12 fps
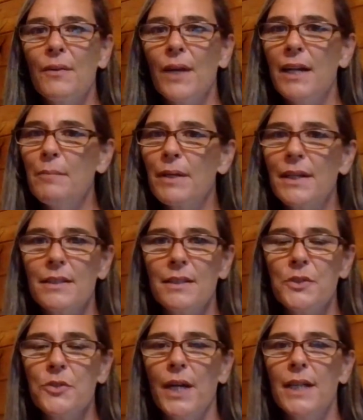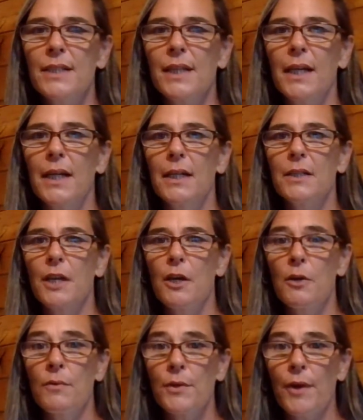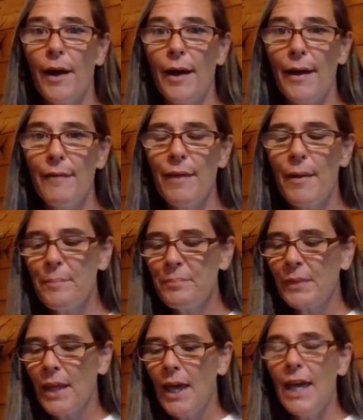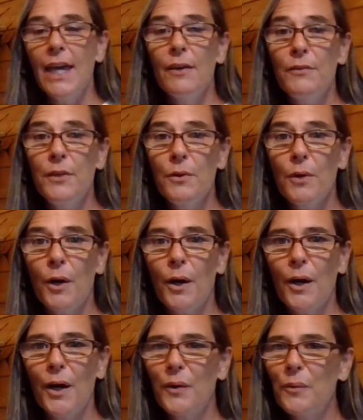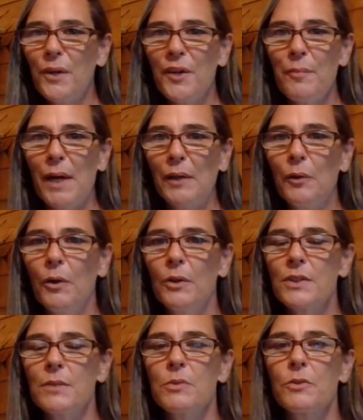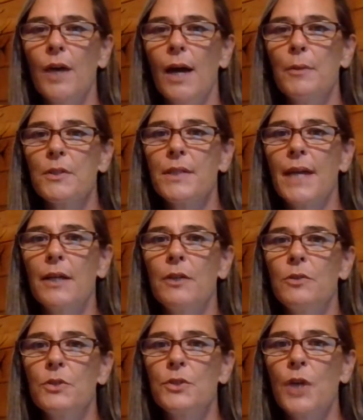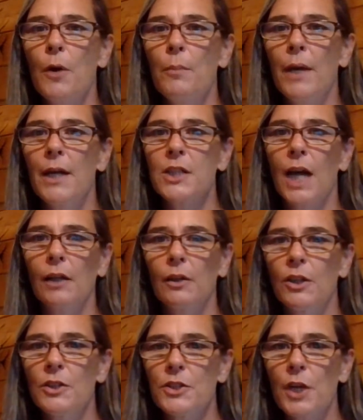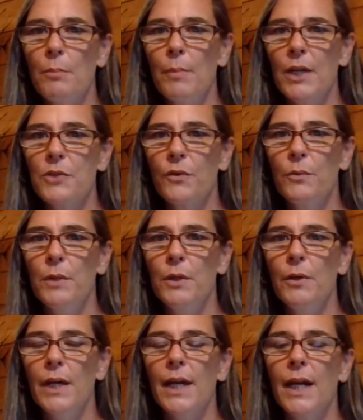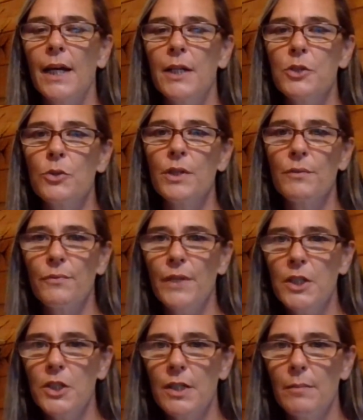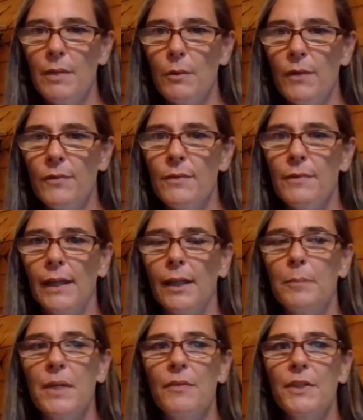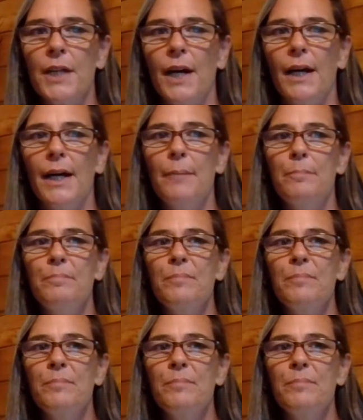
ready because this train's kicking into overdrive. If you are one of my loyal subscribers, thank you so much. I learn so much from you and I enjoy the friendship that we've developed over time.